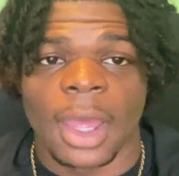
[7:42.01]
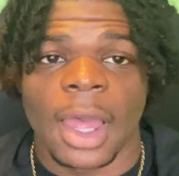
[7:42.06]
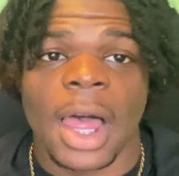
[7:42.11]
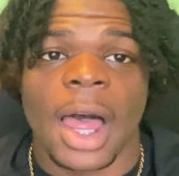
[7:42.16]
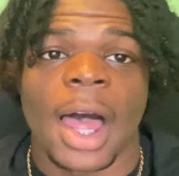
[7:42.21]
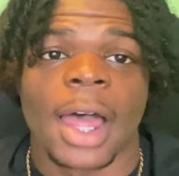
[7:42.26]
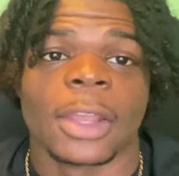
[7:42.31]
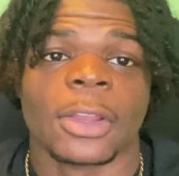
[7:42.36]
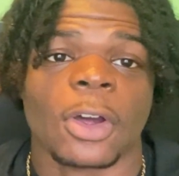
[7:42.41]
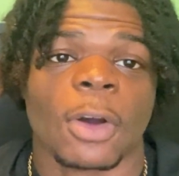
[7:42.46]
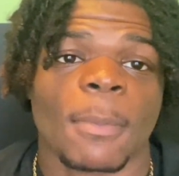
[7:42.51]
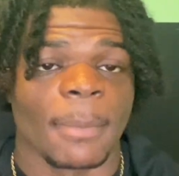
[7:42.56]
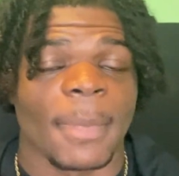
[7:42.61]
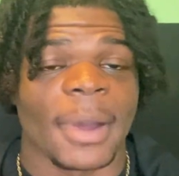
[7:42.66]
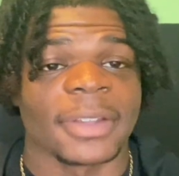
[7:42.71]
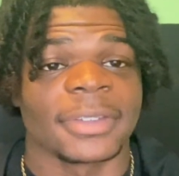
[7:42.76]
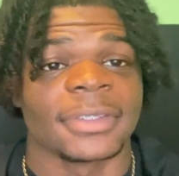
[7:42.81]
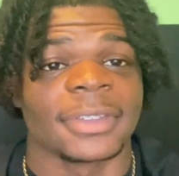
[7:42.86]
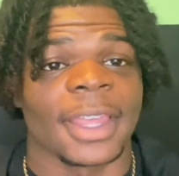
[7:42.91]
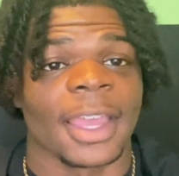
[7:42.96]
I know my
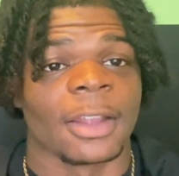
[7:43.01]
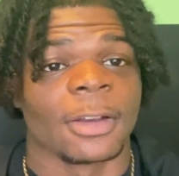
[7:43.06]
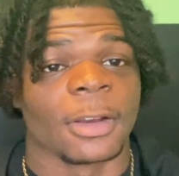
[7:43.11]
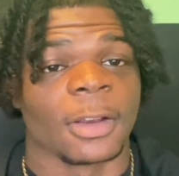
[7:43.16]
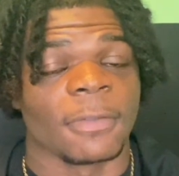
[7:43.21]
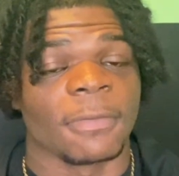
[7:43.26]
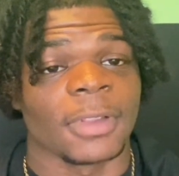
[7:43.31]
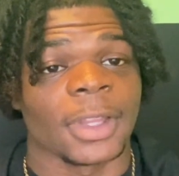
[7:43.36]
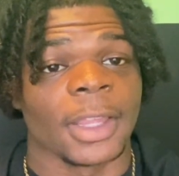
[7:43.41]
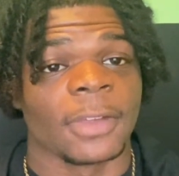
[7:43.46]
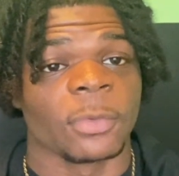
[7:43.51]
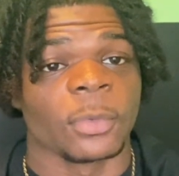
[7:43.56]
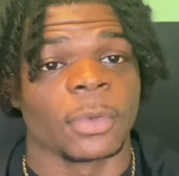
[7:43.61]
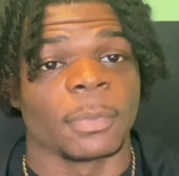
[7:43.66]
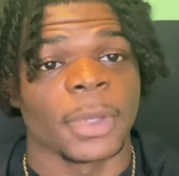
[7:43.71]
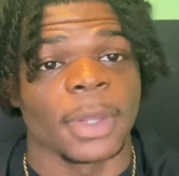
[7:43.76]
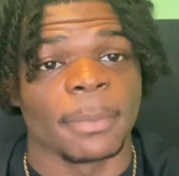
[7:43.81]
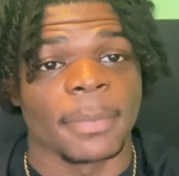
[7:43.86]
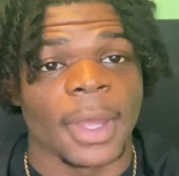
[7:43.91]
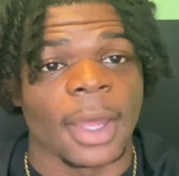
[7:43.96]
standard of living would
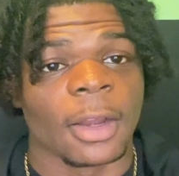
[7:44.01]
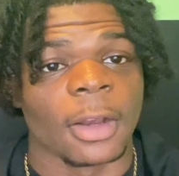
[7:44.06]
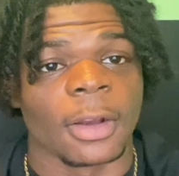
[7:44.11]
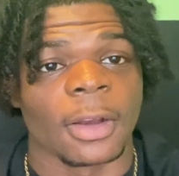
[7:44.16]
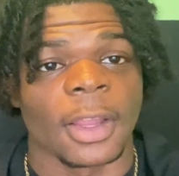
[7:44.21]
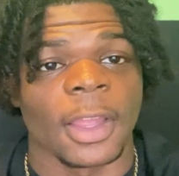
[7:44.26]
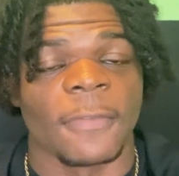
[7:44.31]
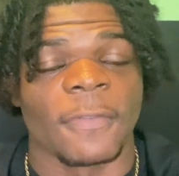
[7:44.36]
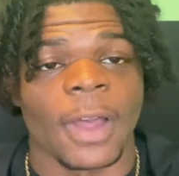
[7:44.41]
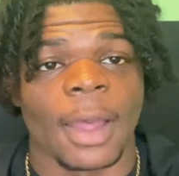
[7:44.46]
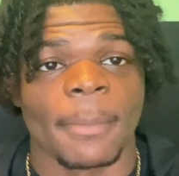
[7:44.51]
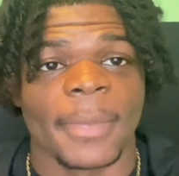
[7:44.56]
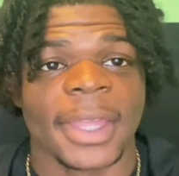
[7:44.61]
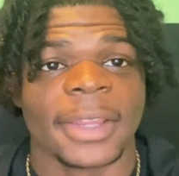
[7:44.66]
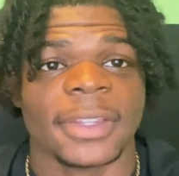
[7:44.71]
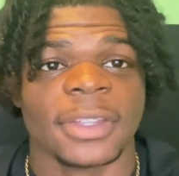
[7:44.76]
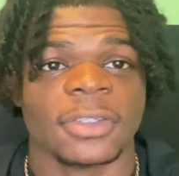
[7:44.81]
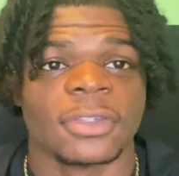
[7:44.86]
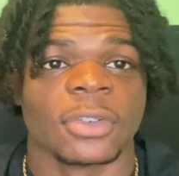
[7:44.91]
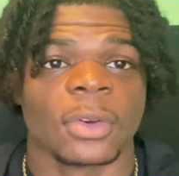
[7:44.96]
be better if I made
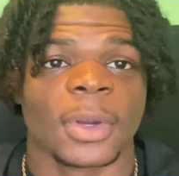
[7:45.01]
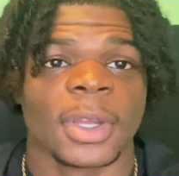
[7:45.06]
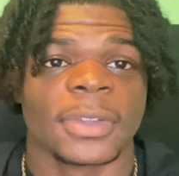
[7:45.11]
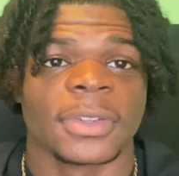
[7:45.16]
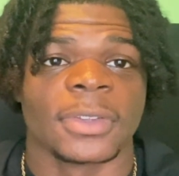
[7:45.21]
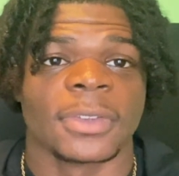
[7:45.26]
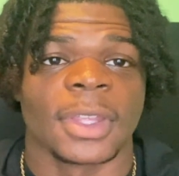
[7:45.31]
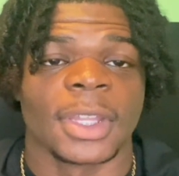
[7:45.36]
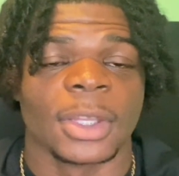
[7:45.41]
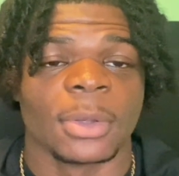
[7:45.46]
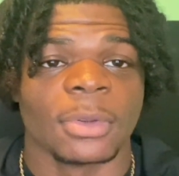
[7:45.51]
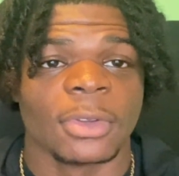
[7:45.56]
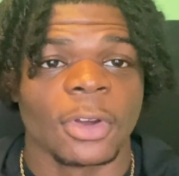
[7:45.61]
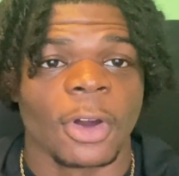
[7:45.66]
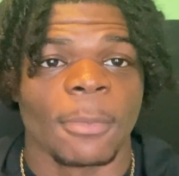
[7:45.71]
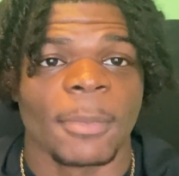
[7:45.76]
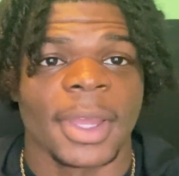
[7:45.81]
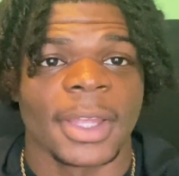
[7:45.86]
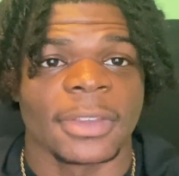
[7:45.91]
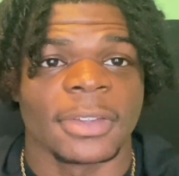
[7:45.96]
these choices, and you
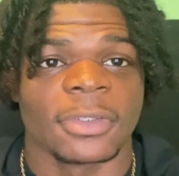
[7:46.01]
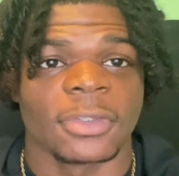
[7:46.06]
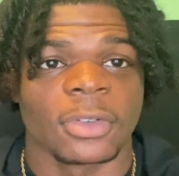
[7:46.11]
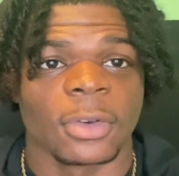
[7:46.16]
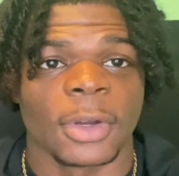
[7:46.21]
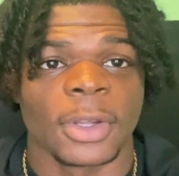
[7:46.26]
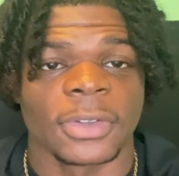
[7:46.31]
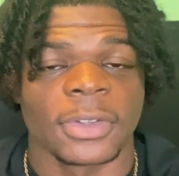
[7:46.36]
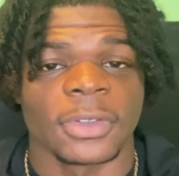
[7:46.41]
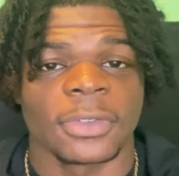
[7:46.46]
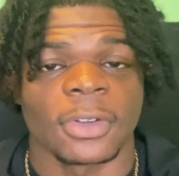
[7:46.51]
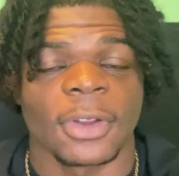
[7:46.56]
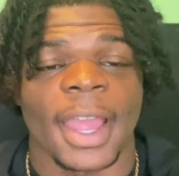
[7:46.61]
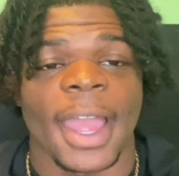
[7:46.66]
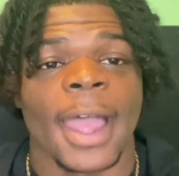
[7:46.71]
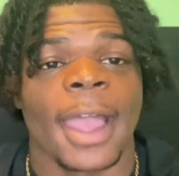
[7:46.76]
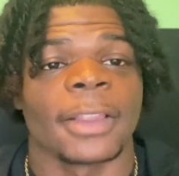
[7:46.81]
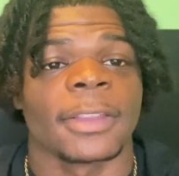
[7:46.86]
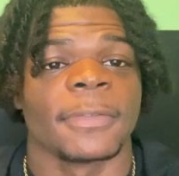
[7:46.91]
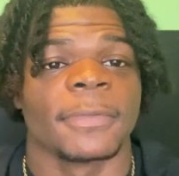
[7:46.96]
don't make these choices, you're
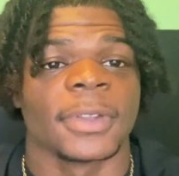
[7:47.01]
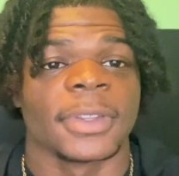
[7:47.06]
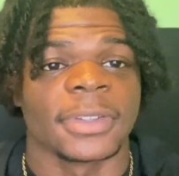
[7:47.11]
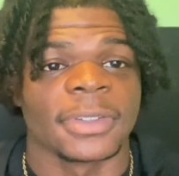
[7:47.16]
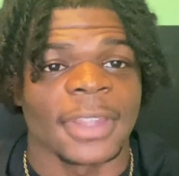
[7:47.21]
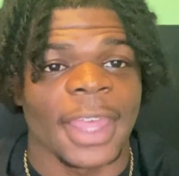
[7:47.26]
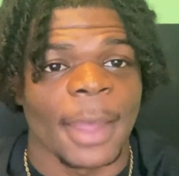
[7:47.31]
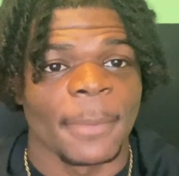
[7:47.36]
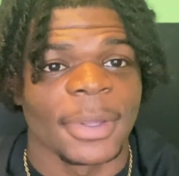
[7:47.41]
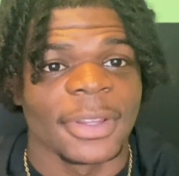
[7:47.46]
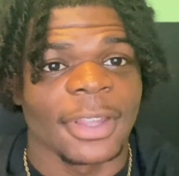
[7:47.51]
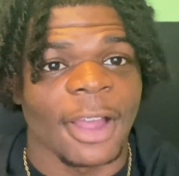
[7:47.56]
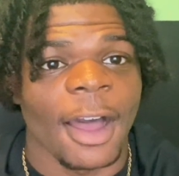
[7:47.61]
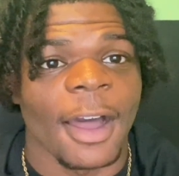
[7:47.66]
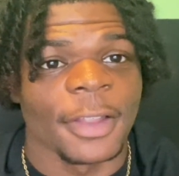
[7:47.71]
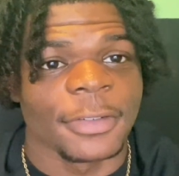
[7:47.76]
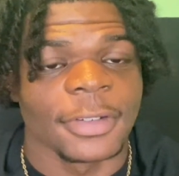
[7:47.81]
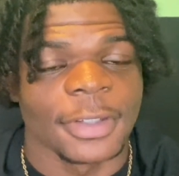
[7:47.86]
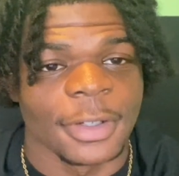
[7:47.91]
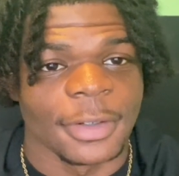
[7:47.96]
actively
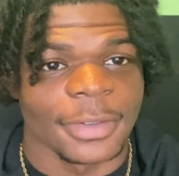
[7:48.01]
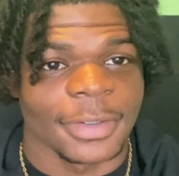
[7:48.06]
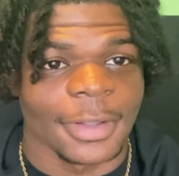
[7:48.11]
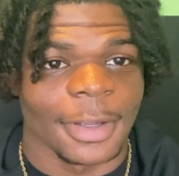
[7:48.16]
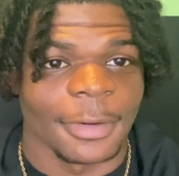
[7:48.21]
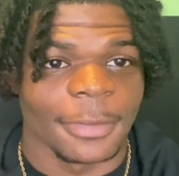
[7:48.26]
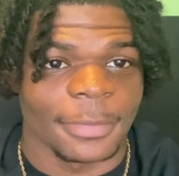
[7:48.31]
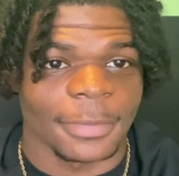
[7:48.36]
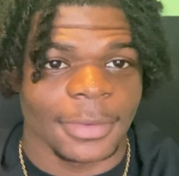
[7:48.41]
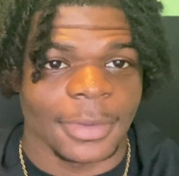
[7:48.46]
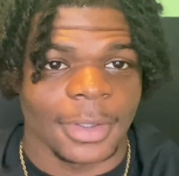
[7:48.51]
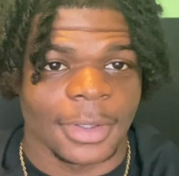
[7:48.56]
sabotaging yourself.